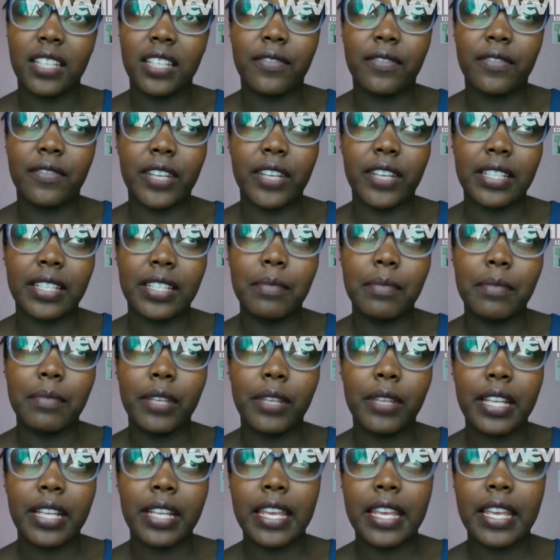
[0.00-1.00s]
for
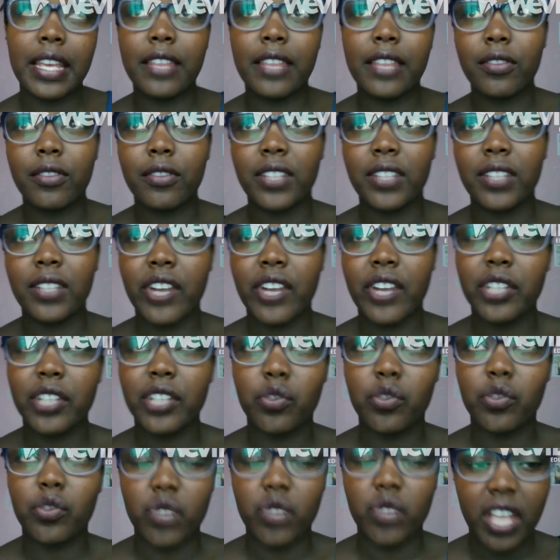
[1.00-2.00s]
example, he throws a rat
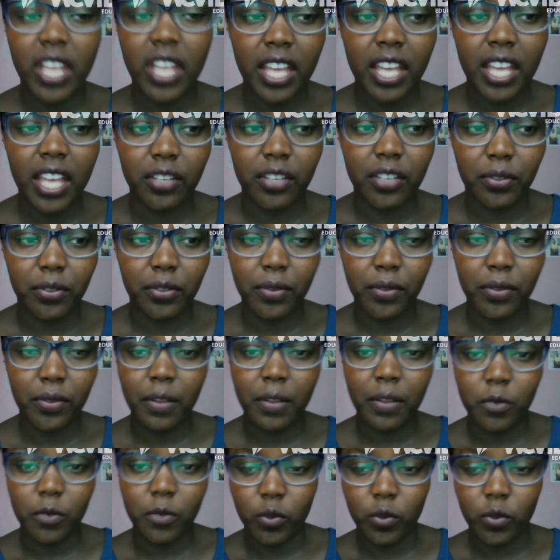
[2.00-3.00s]
today and you sue
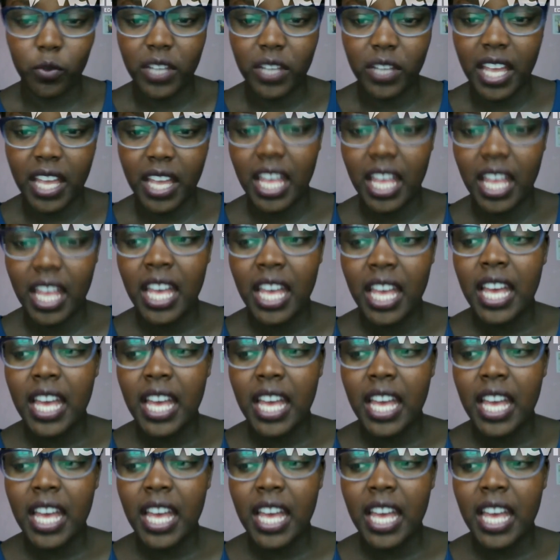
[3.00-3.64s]
them today,